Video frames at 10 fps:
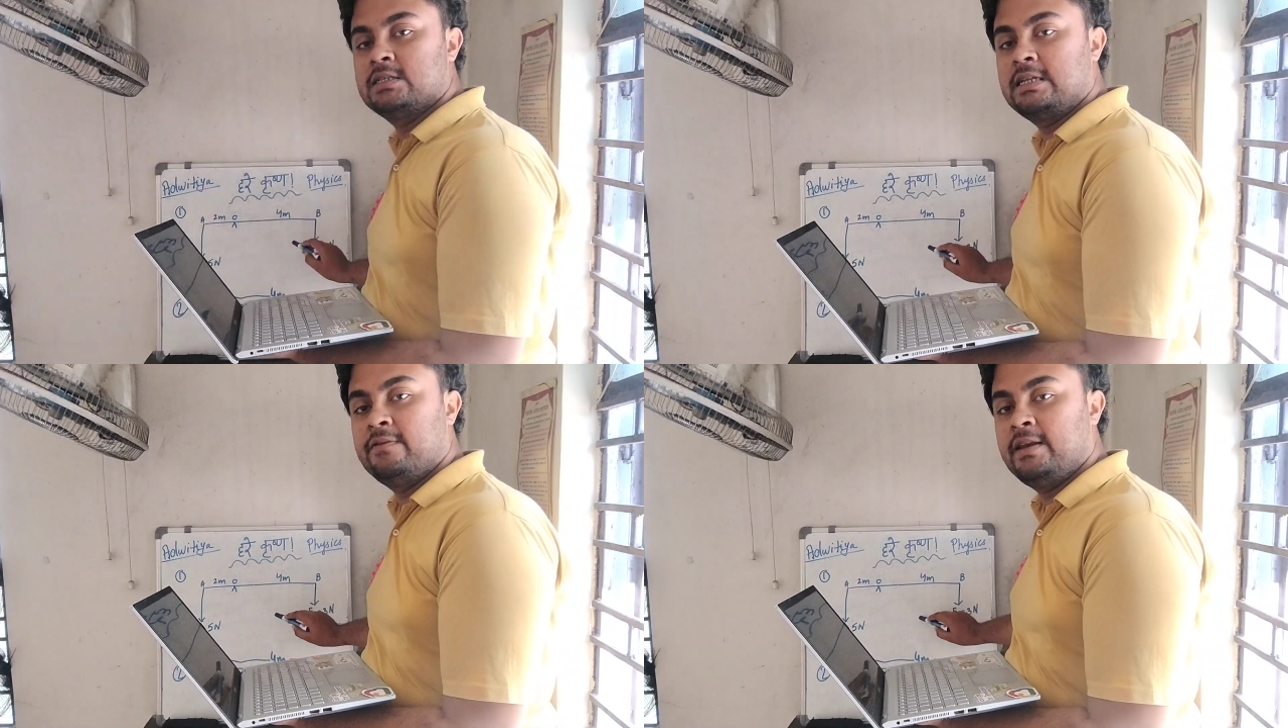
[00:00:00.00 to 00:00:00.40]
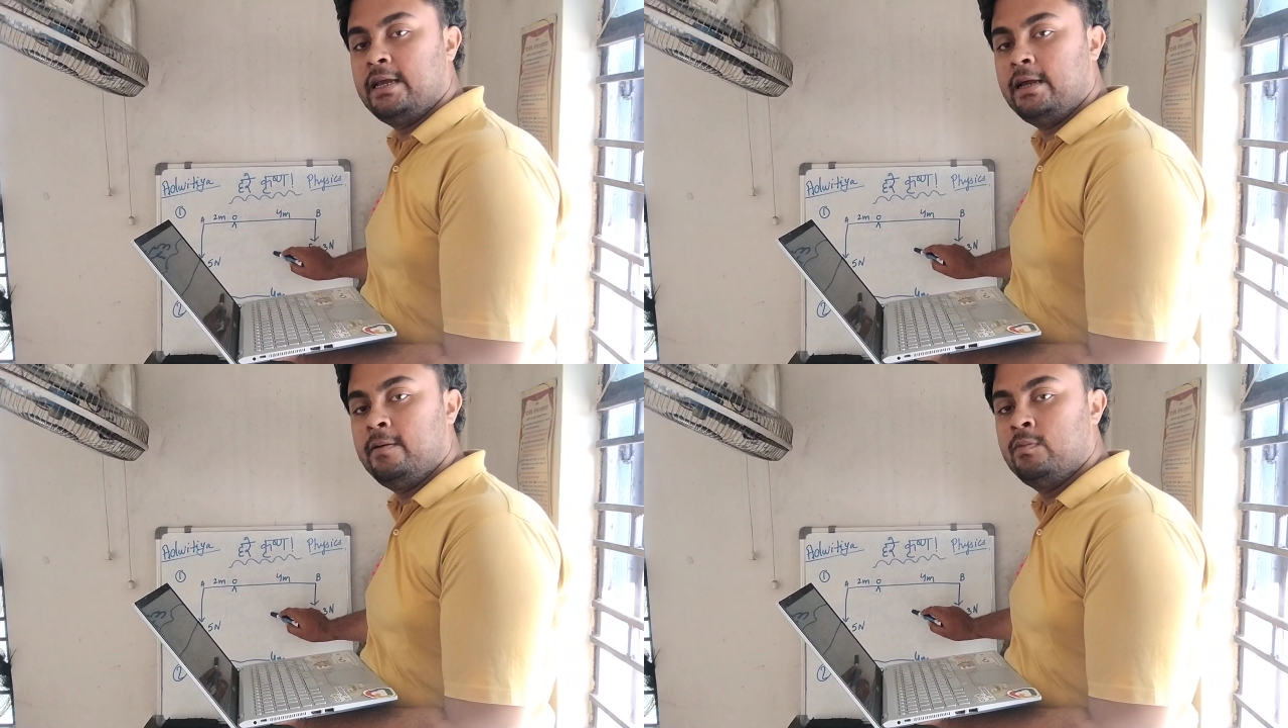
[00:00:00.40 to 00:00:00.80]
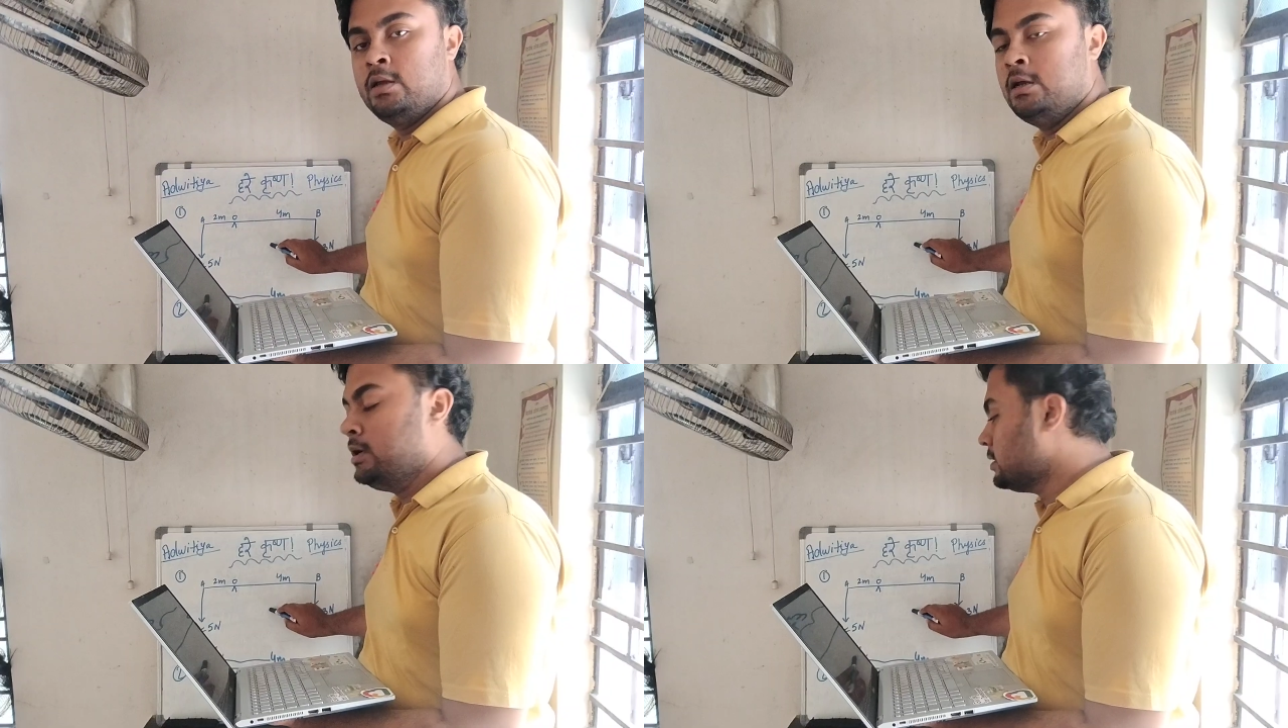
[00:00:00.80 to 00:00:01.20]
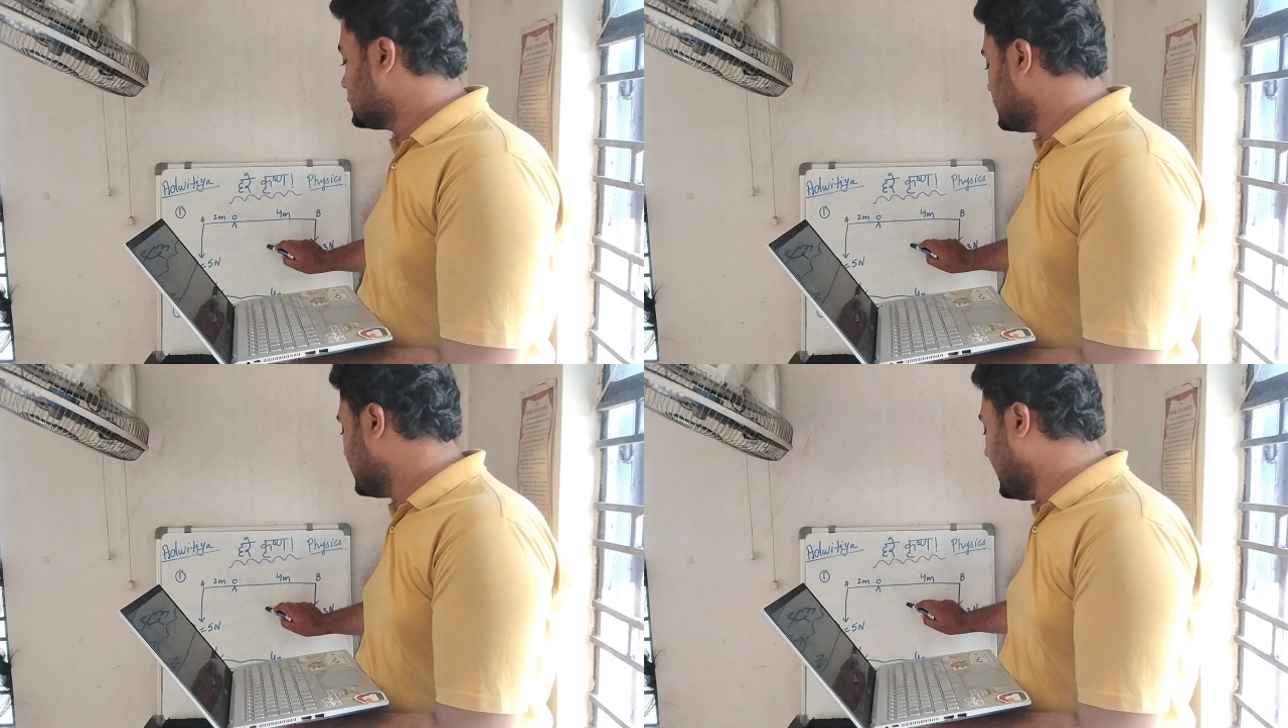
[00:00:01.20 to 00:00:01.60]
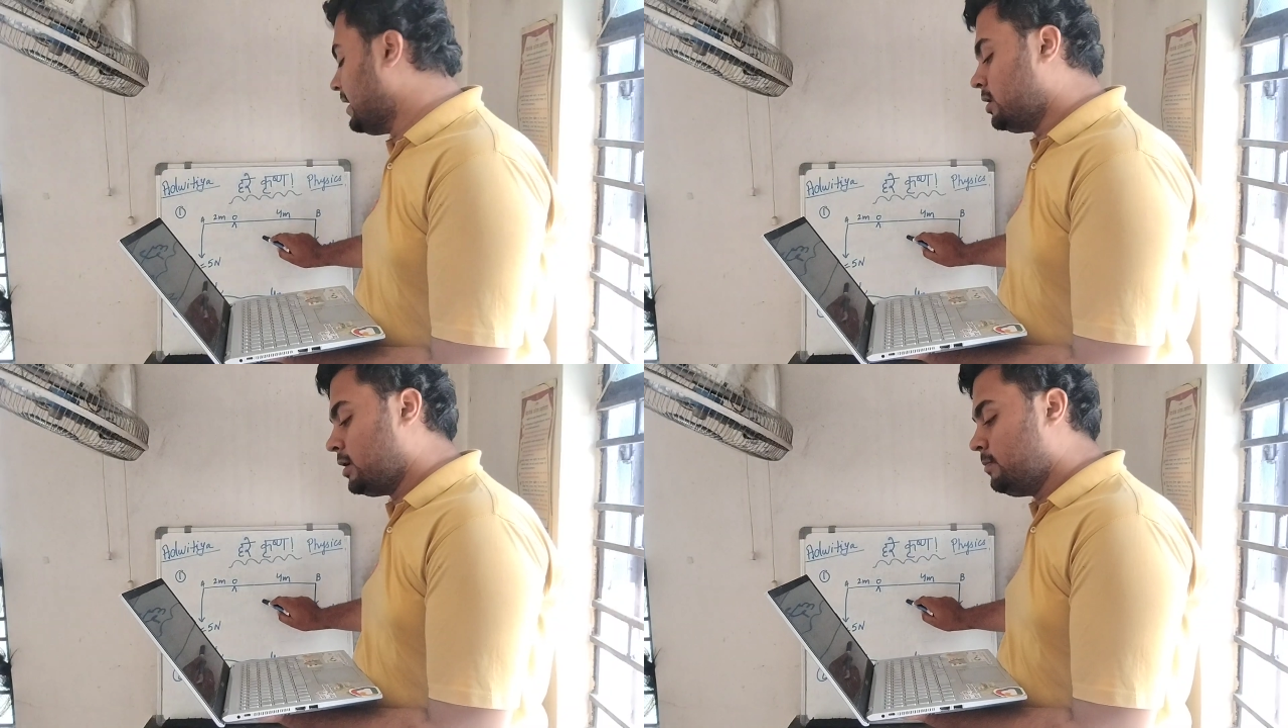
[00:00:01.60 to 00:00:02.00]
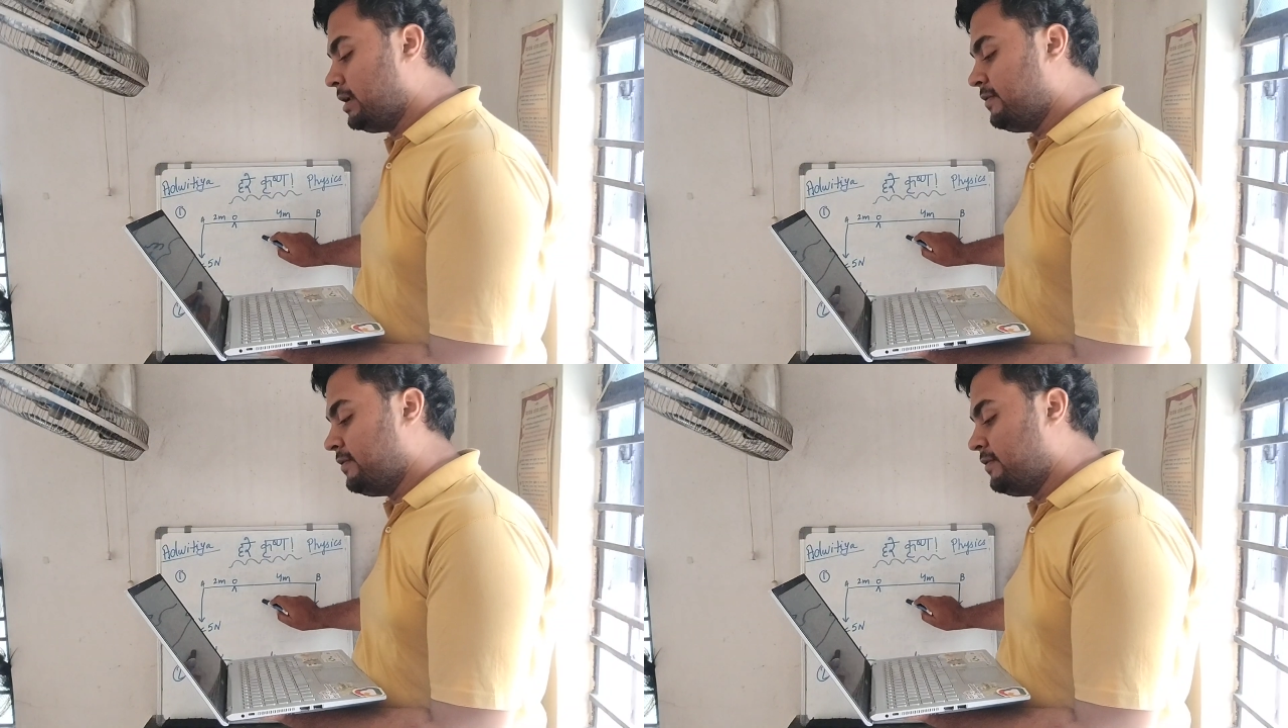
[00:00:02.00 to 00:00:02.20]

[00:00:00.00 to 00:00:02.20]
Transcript: is given here. So the diagram